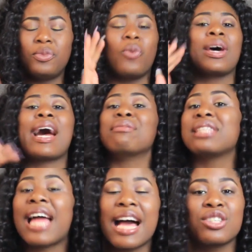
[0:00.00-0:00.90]
When I
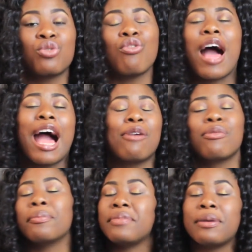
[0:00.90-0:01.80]
was in high school, I
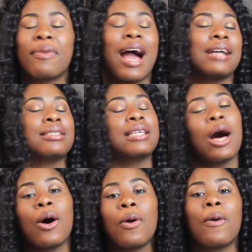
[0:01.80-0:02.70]
remember I
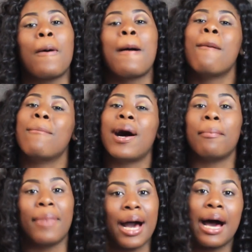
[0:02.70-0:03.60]
told my
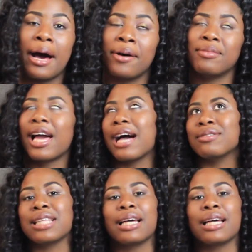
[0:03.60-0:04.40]
mom, I was